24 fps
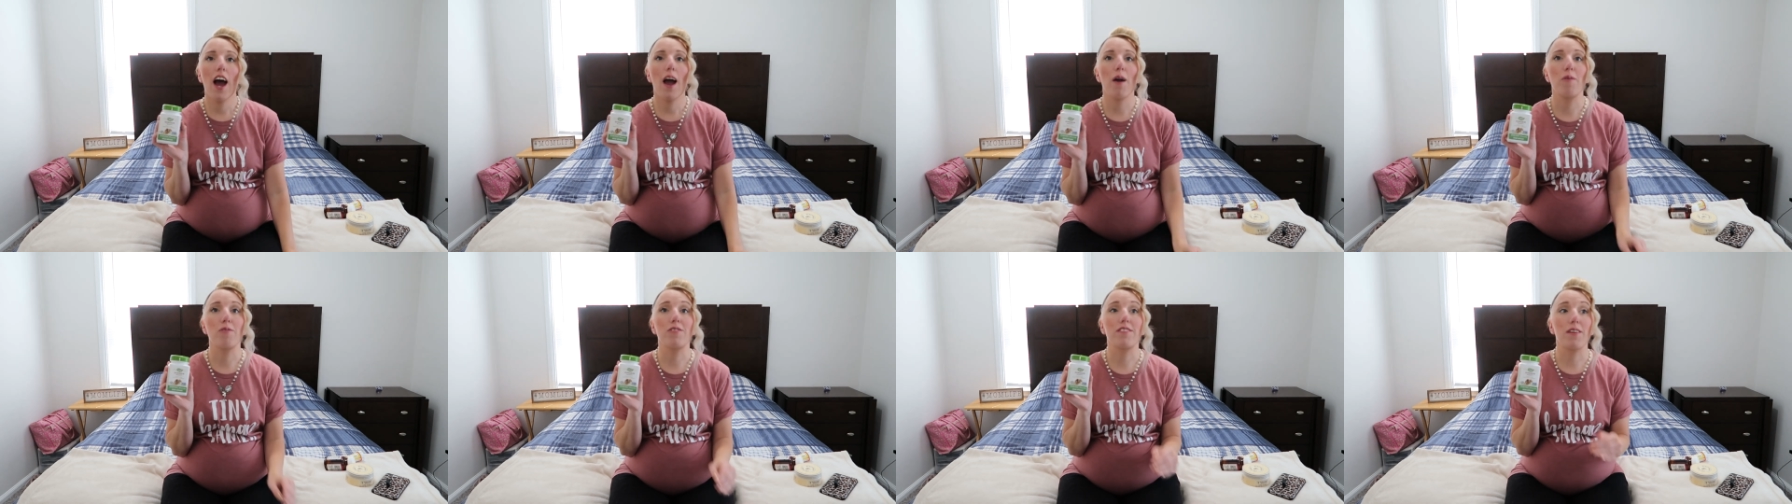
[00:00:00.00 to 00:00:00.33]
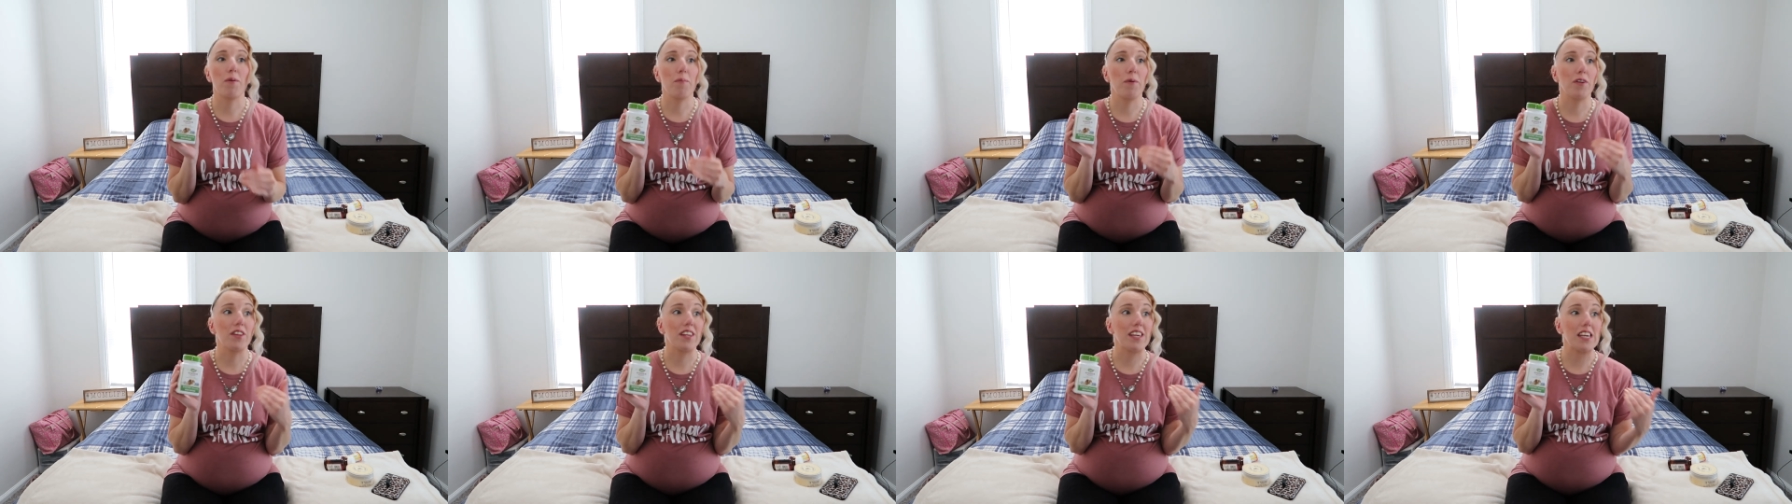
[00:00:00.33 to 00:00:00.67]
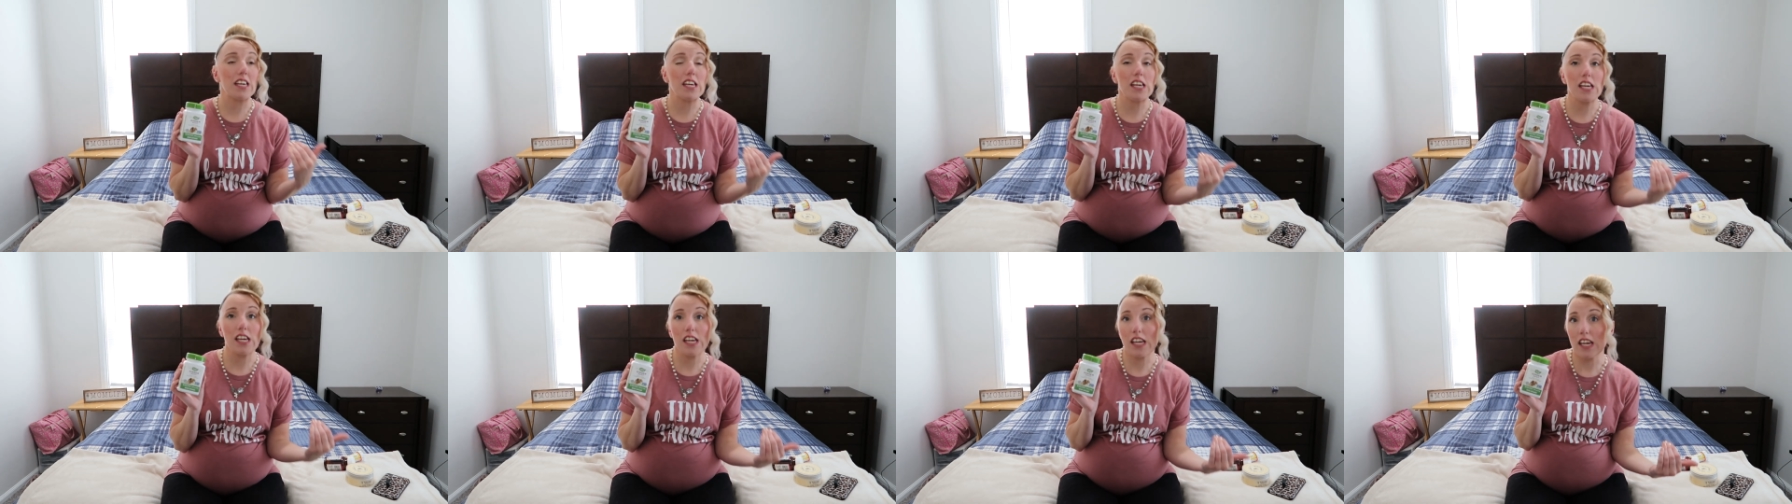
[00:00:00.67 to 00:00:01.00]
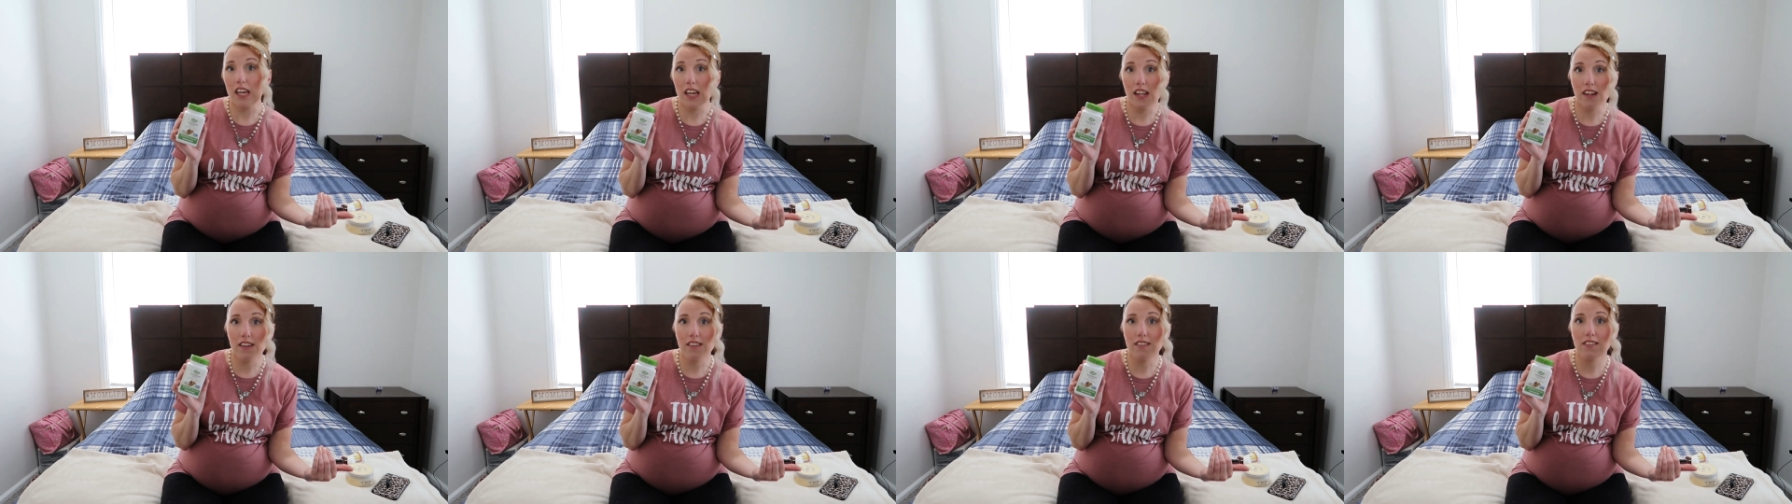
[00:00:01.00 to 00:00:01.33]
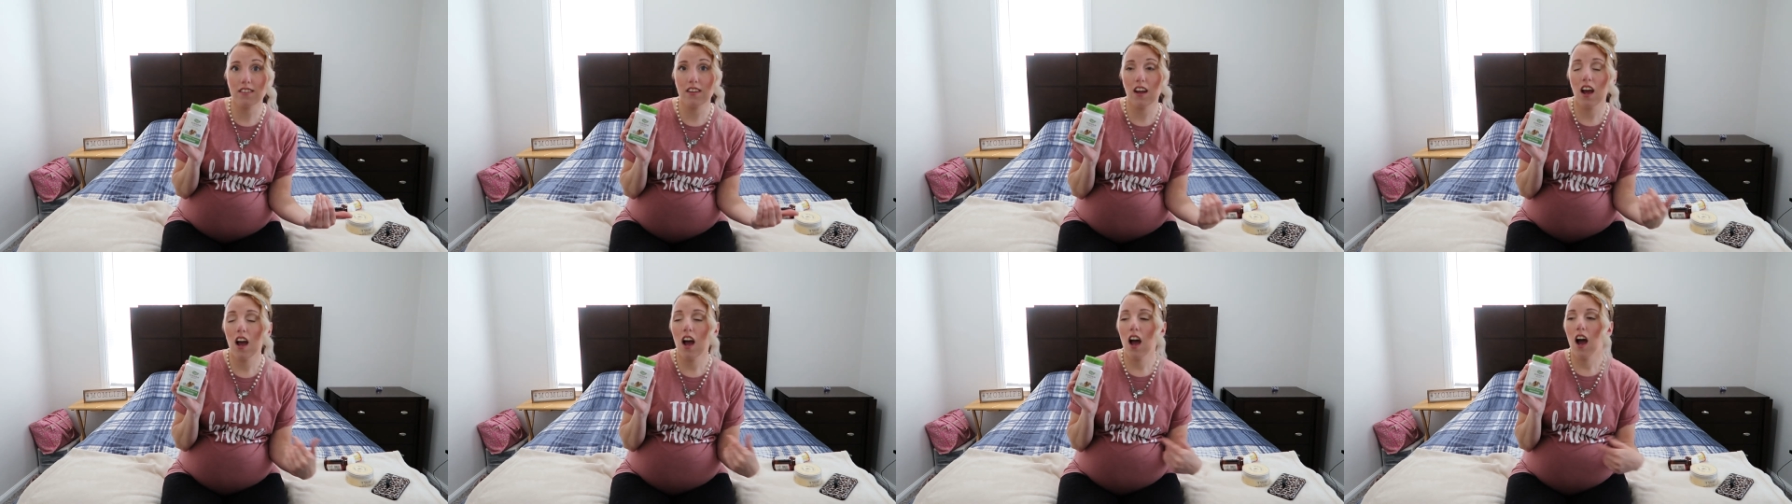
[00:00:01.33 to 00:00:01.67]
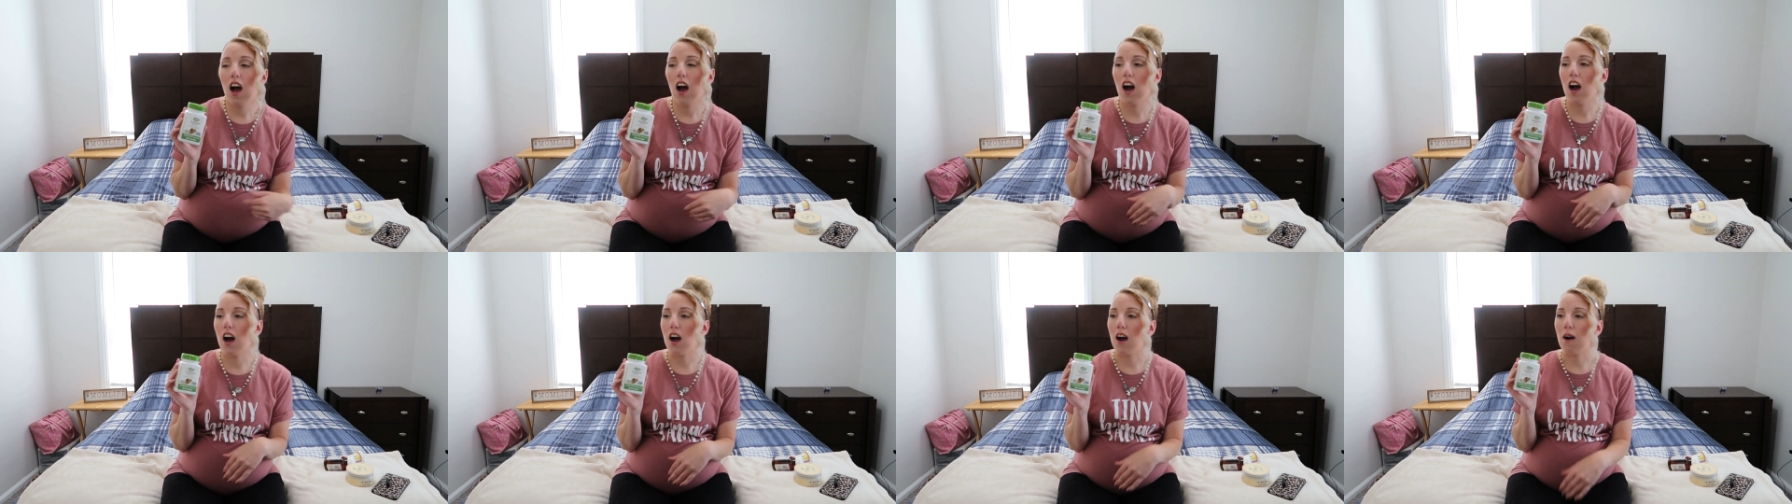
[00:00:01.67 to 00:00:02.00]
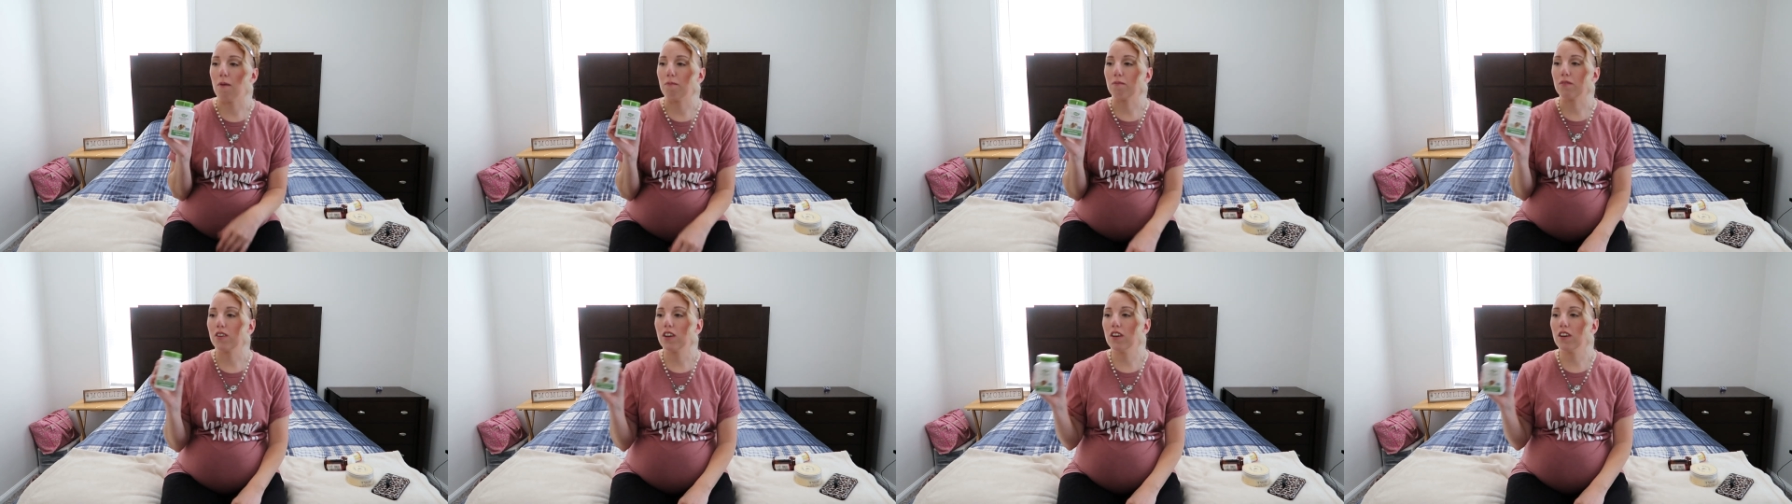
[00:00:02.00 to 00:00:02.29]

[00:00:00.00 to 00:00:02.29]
I was able to eat, um,